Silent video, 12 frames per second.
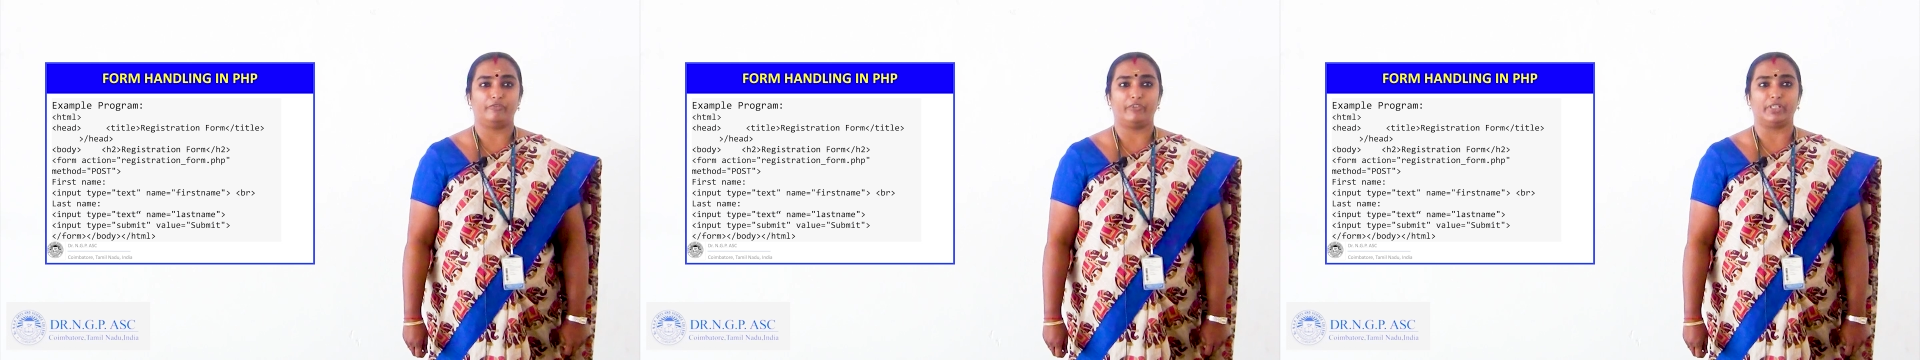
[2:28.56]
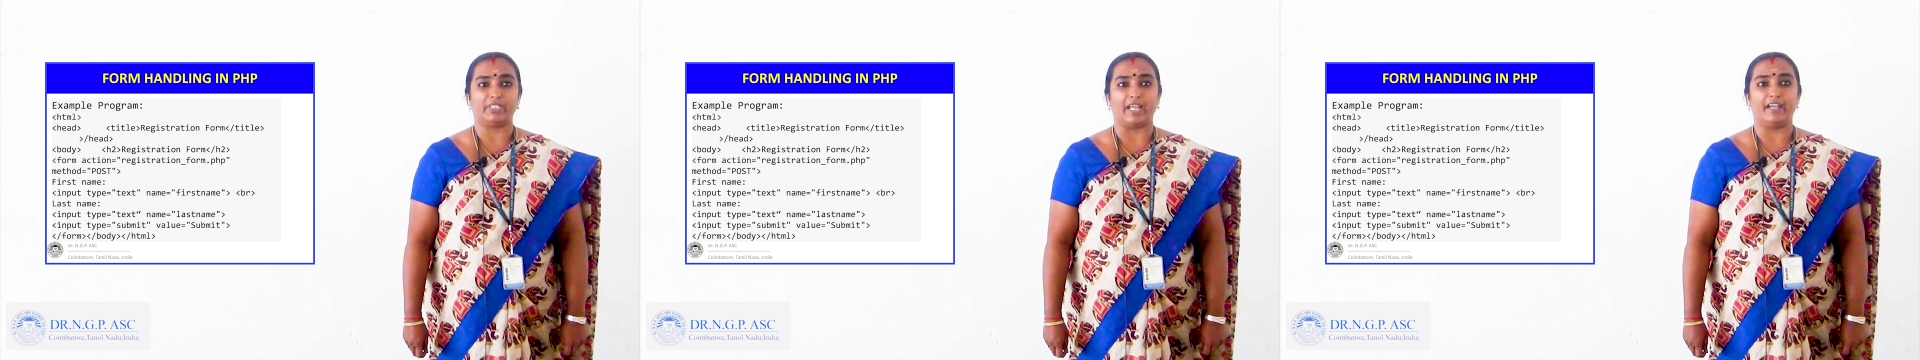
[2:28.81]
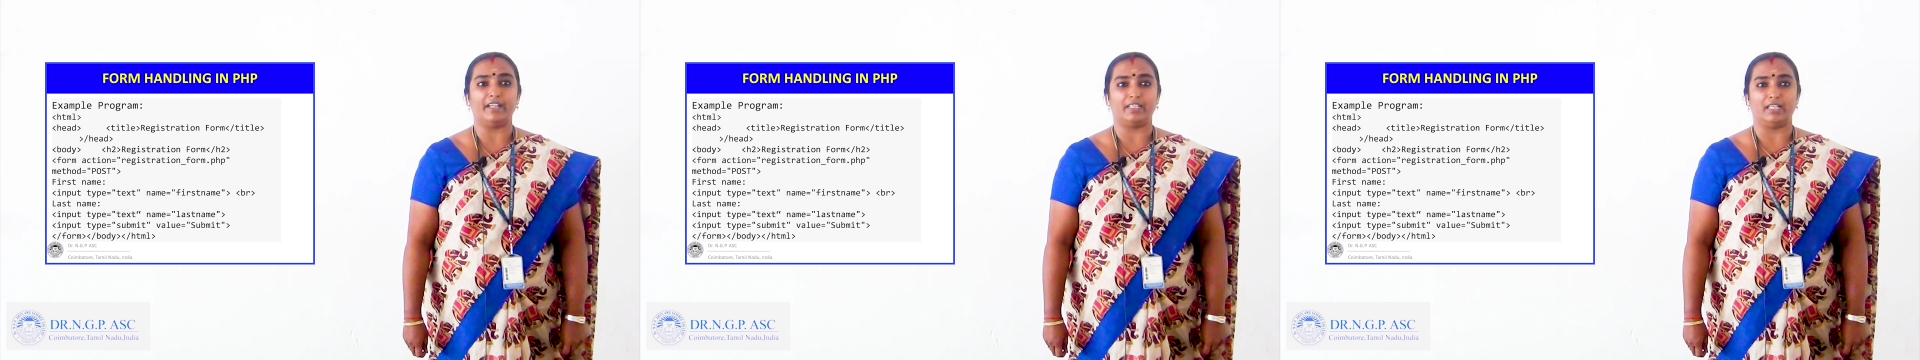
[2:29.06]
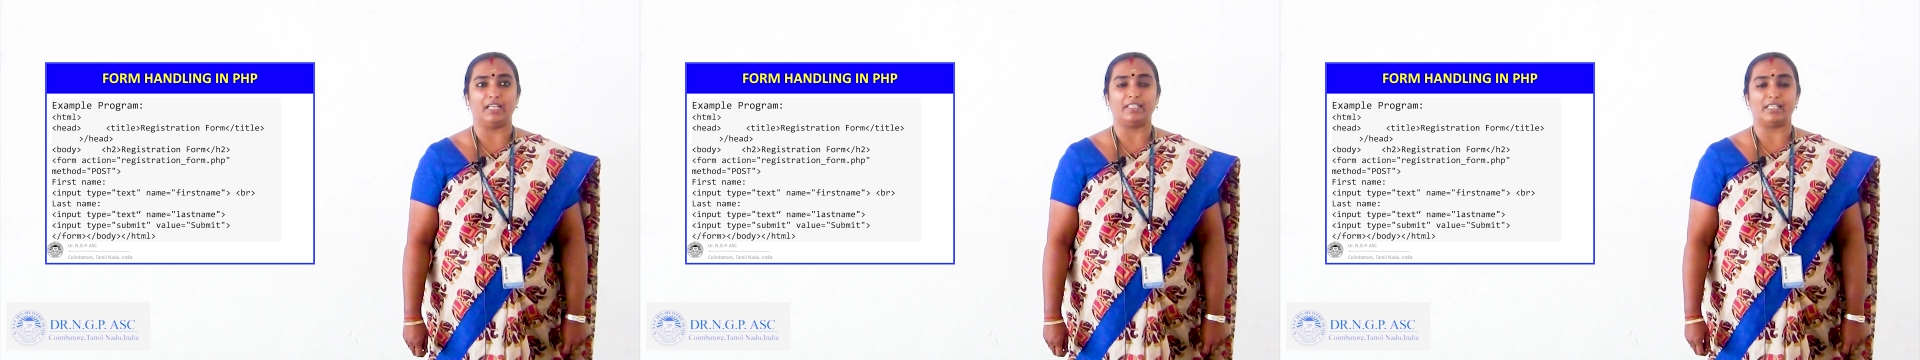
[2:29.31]
For
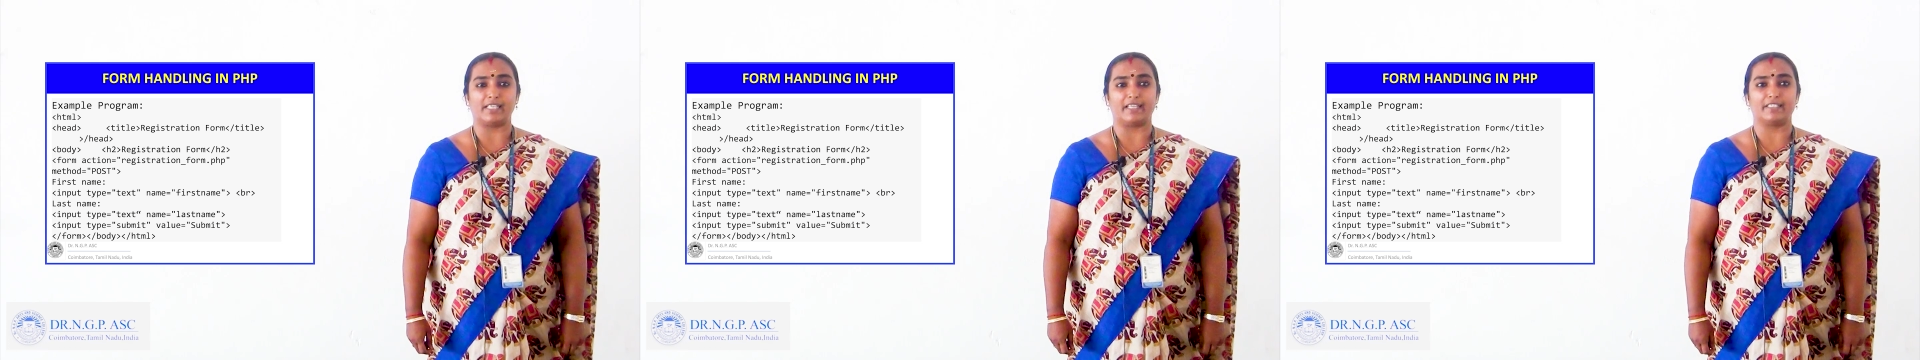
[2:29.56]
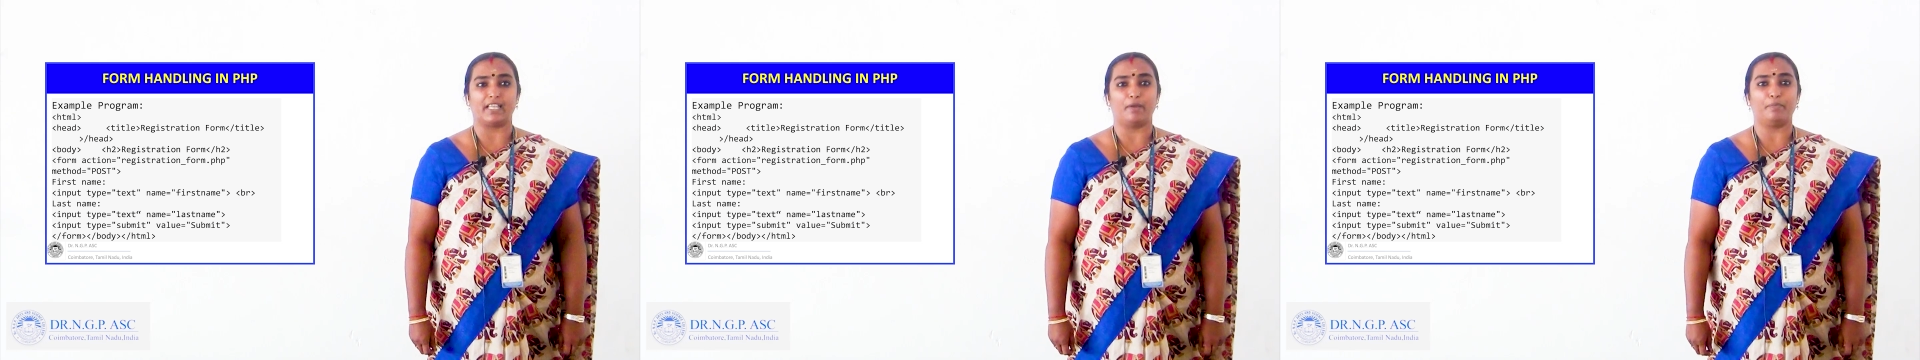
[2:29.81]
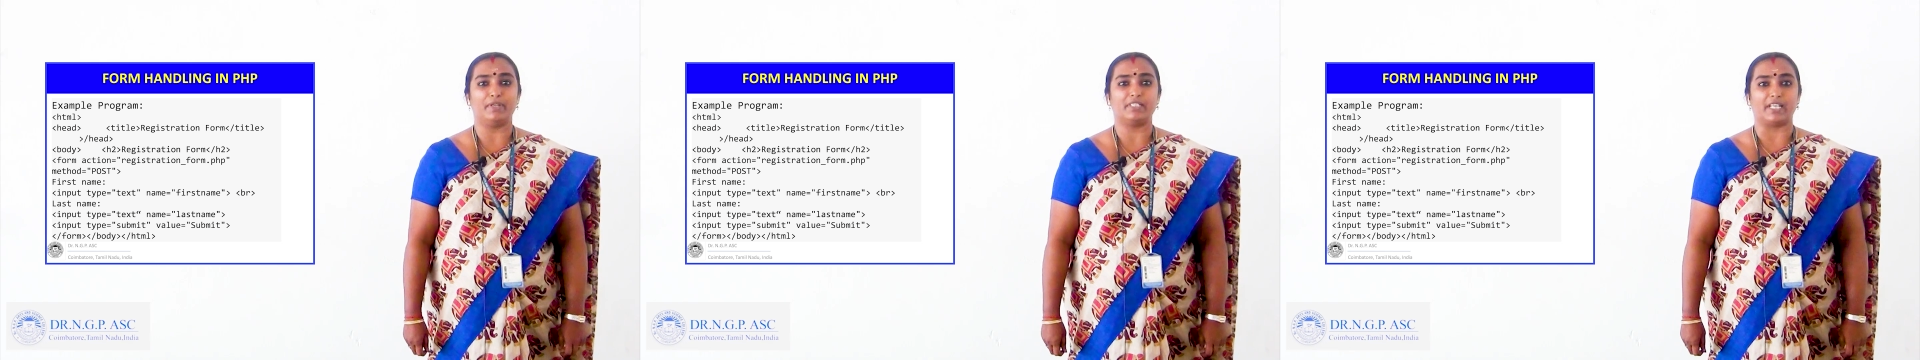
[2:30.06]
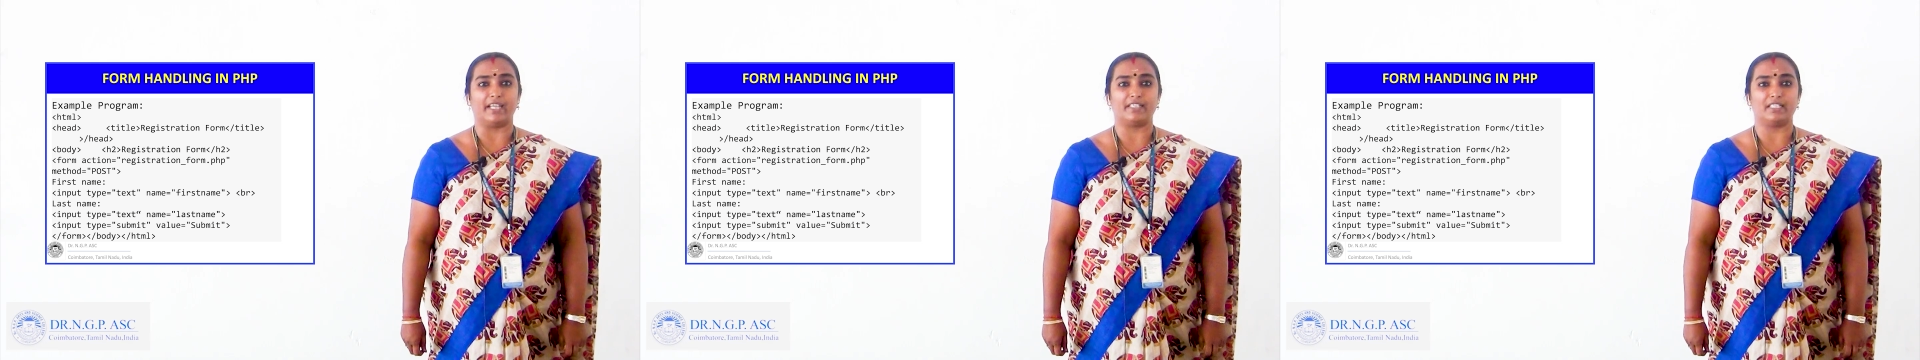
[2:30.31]
title, in this example,
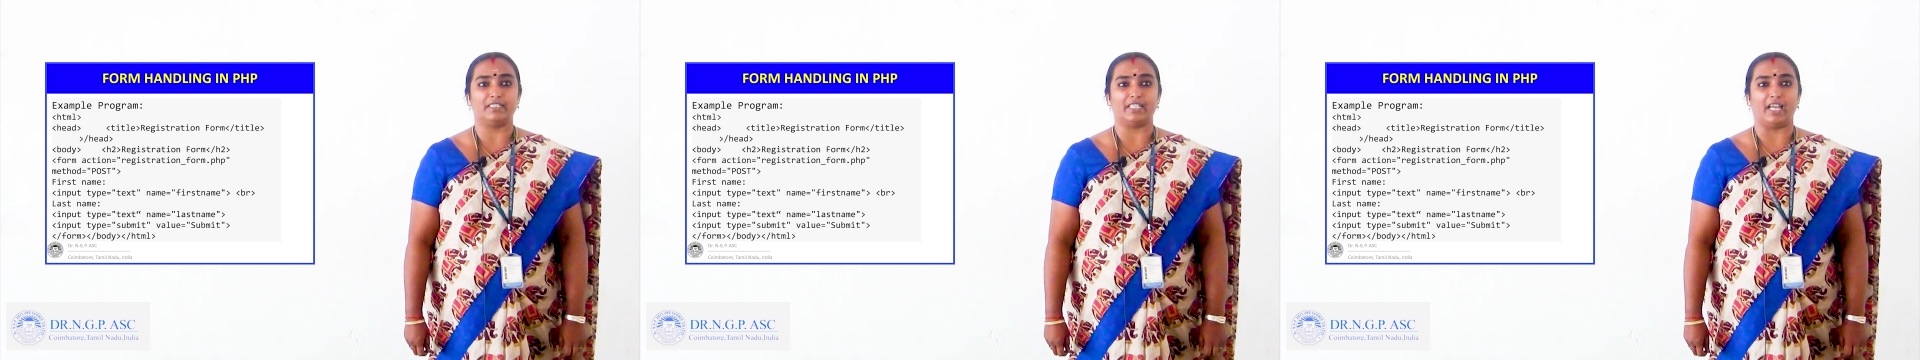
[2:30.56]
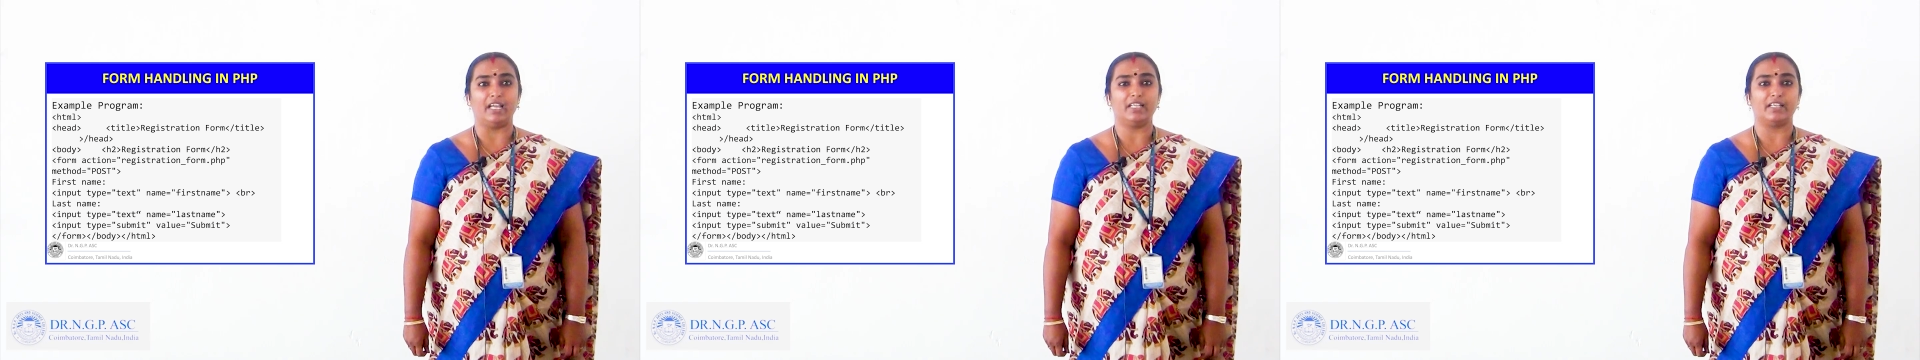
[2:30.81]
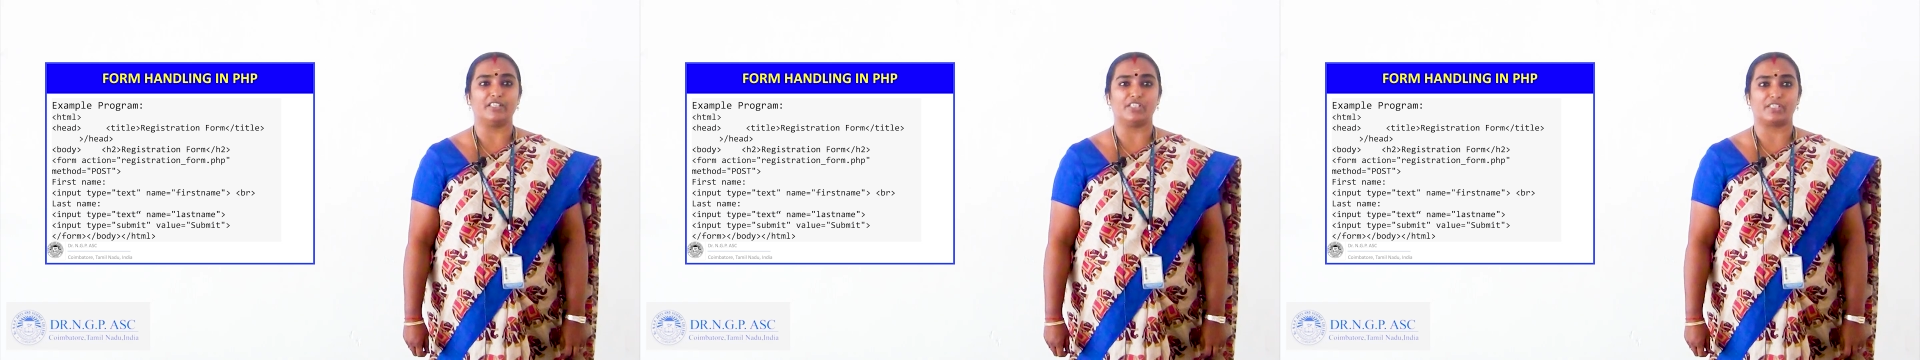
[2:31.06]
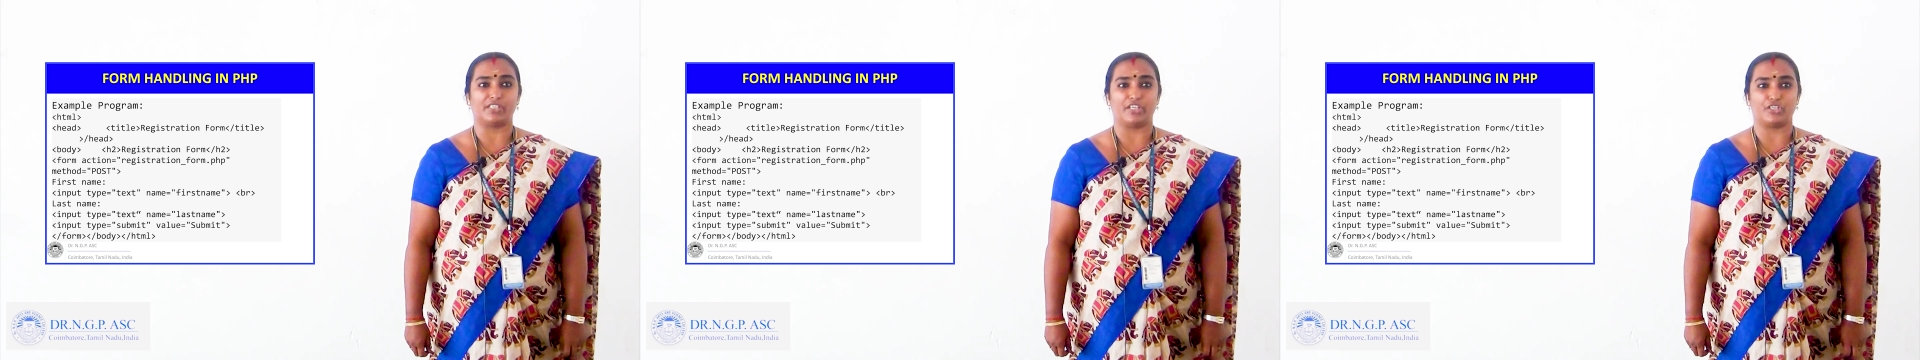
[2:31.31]
title tag,
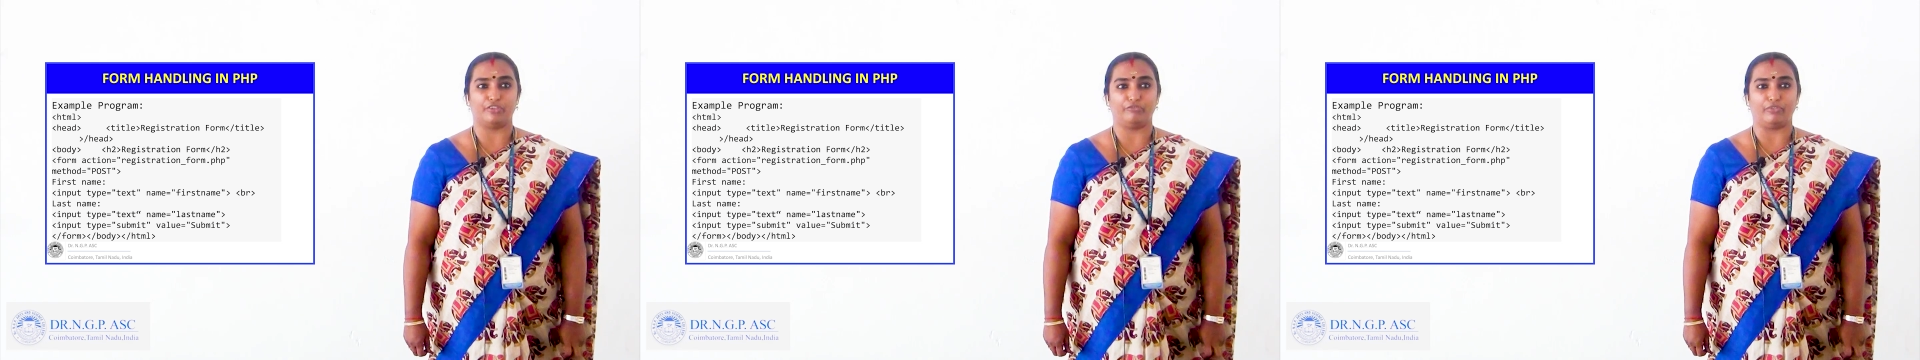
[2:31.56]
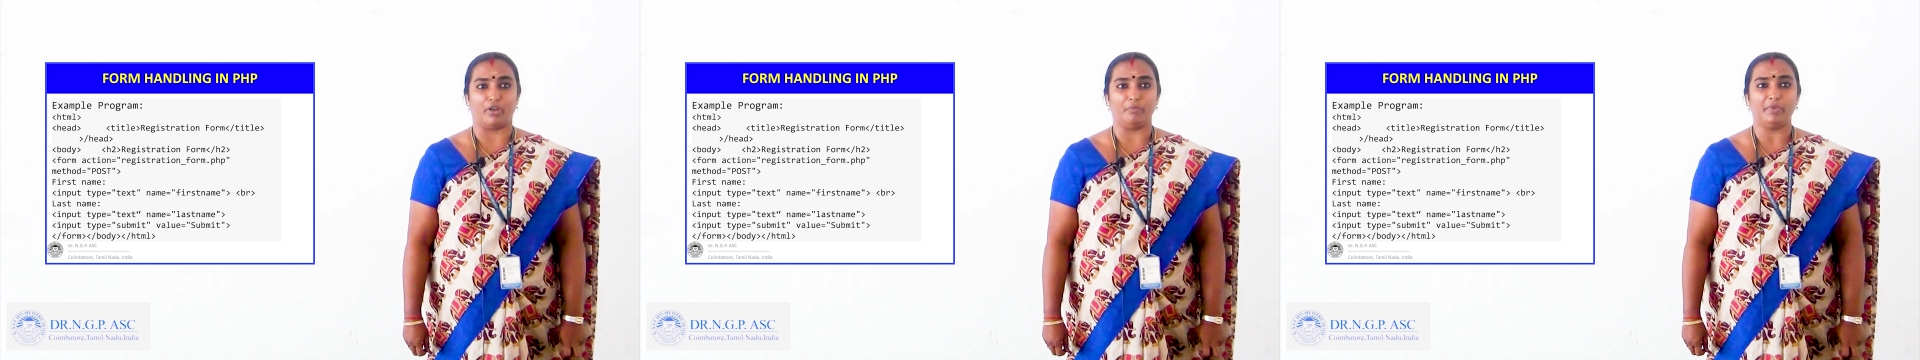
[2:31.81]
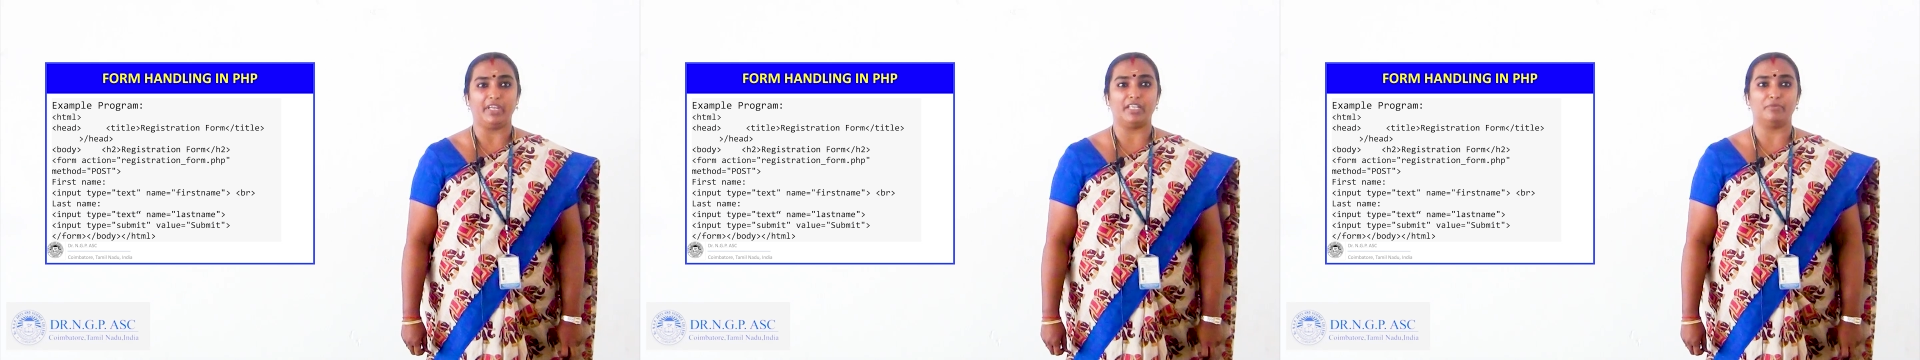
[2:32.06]
registration form.